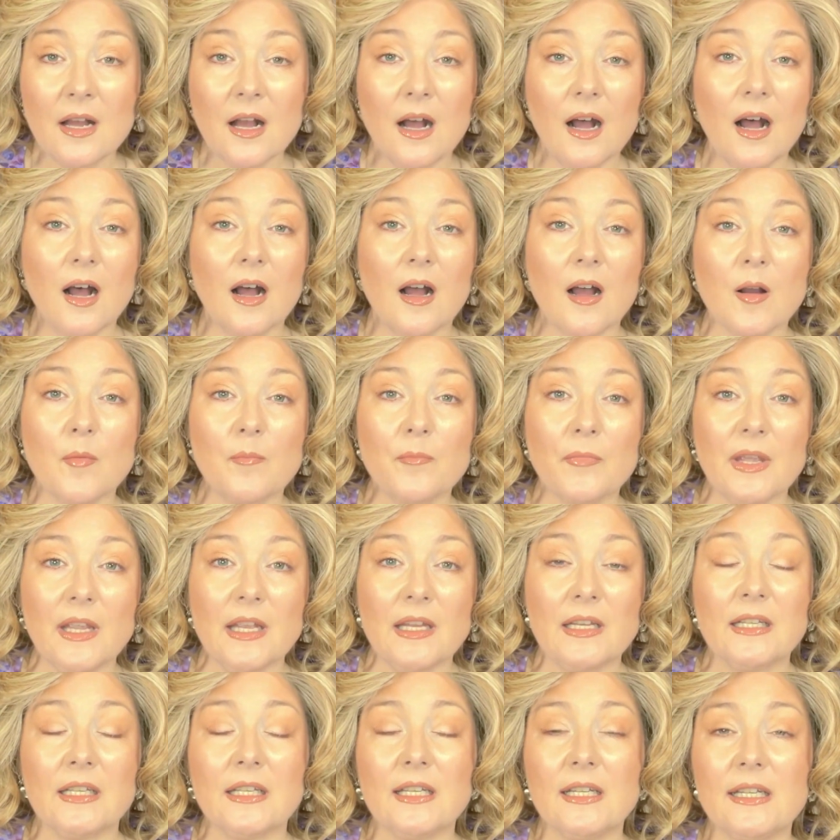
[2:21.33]
Um,
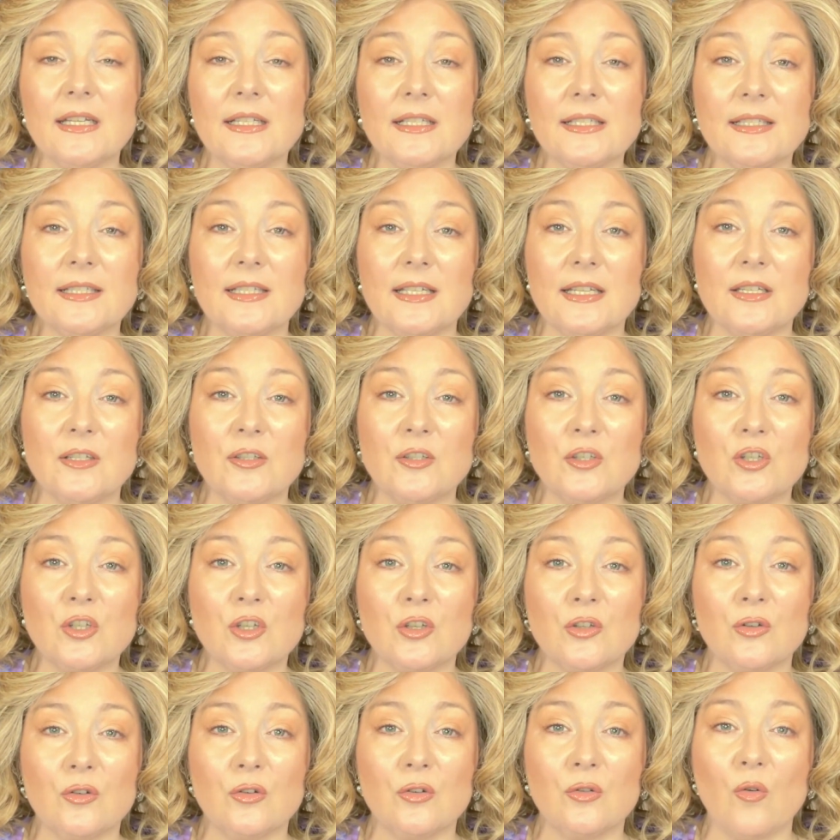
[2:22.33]
it links
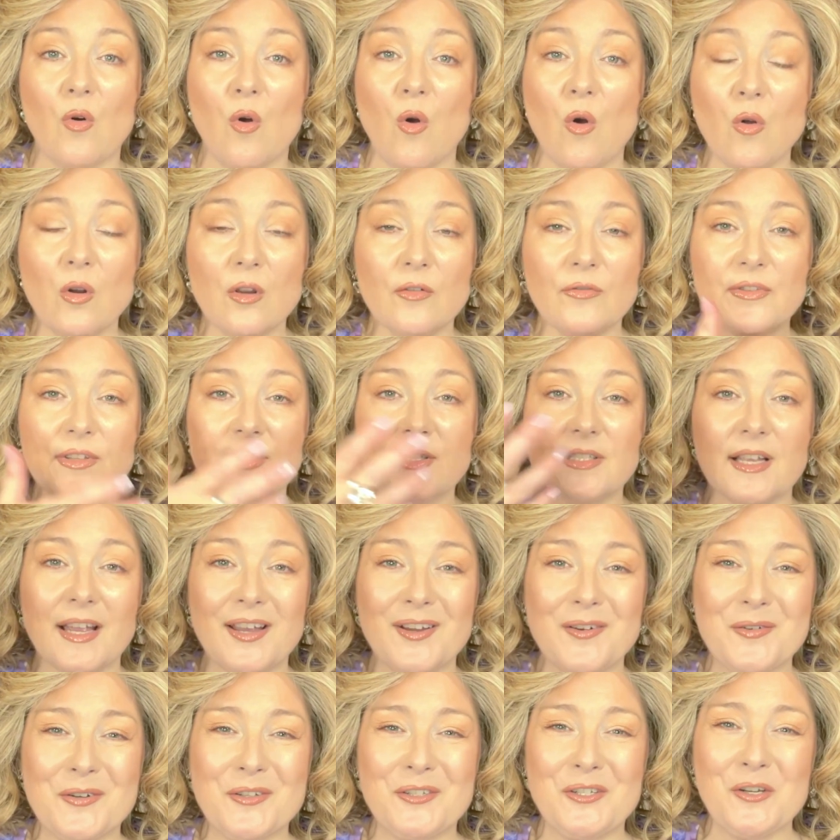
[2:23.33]
into all of the
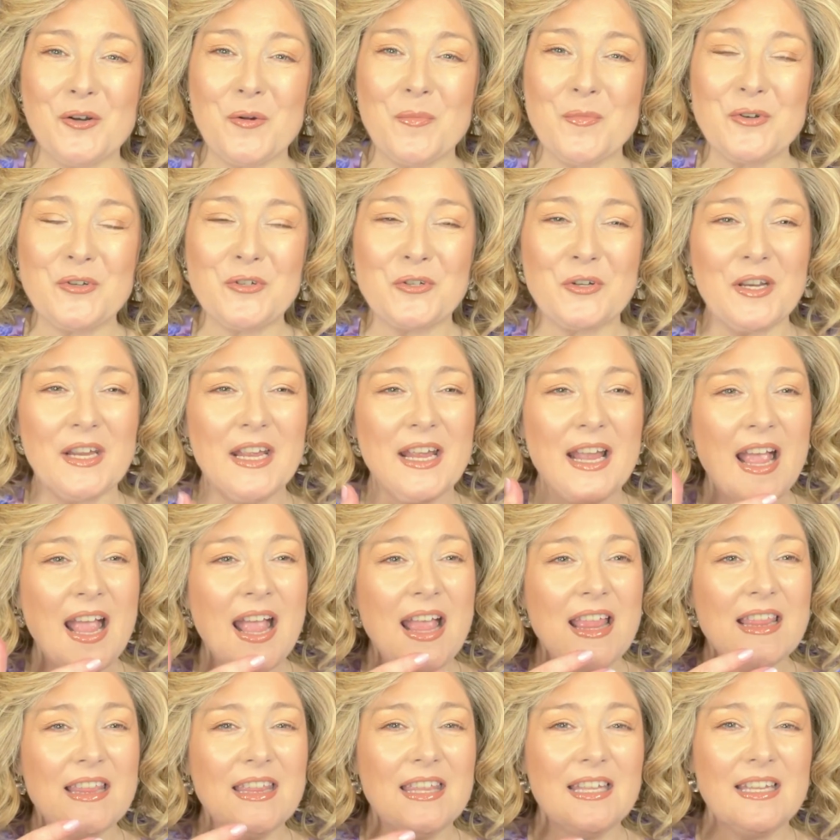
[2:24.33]
sacred geometry,
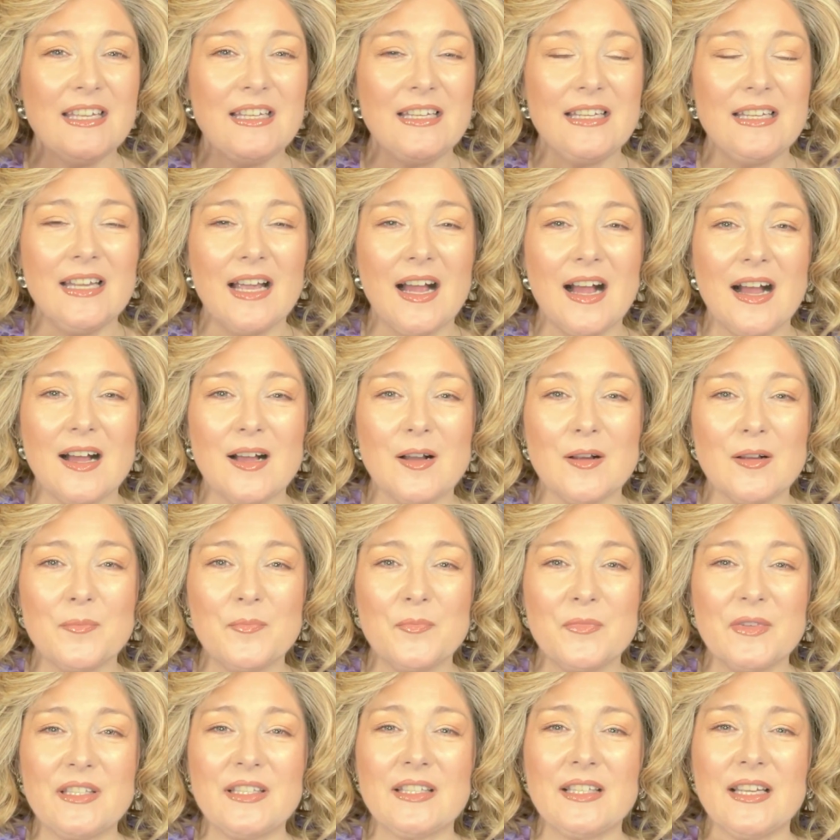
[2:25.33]
the
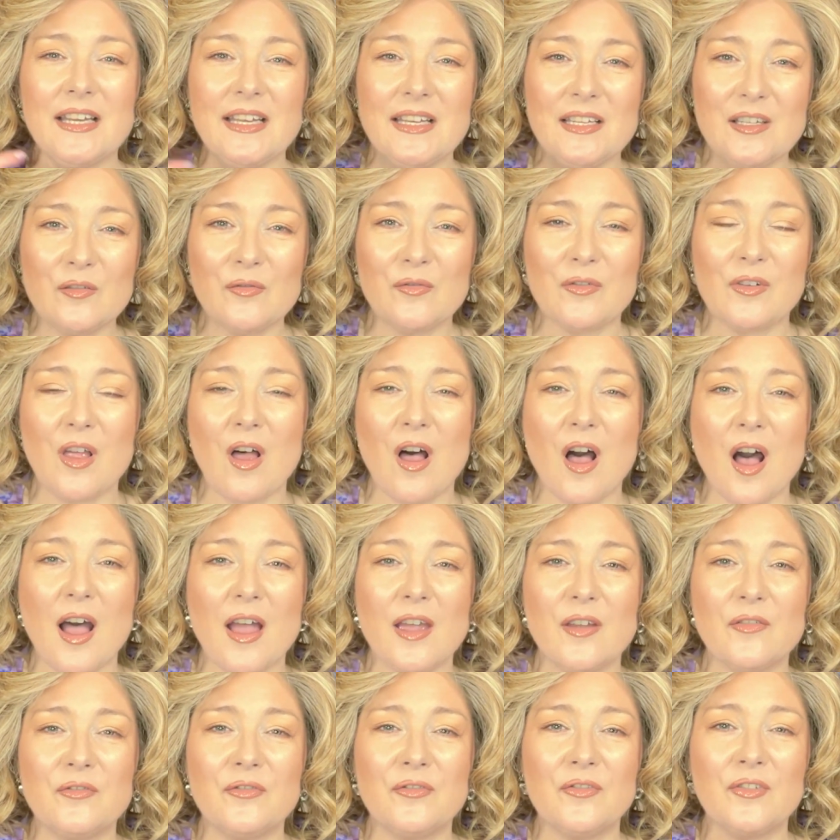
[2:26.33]
um, seed of
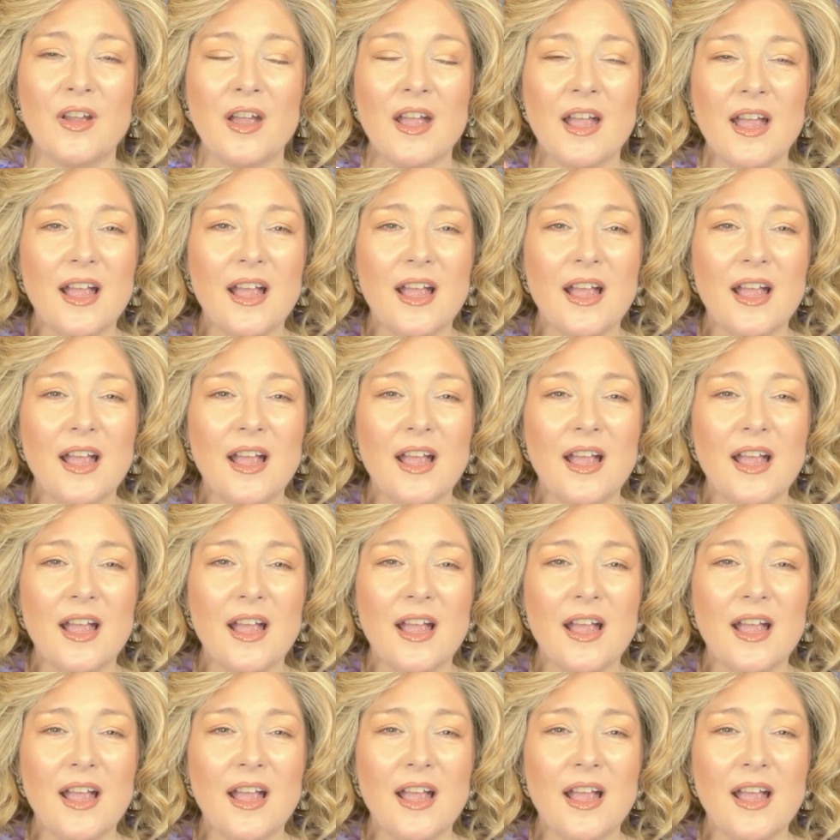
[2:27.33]
life,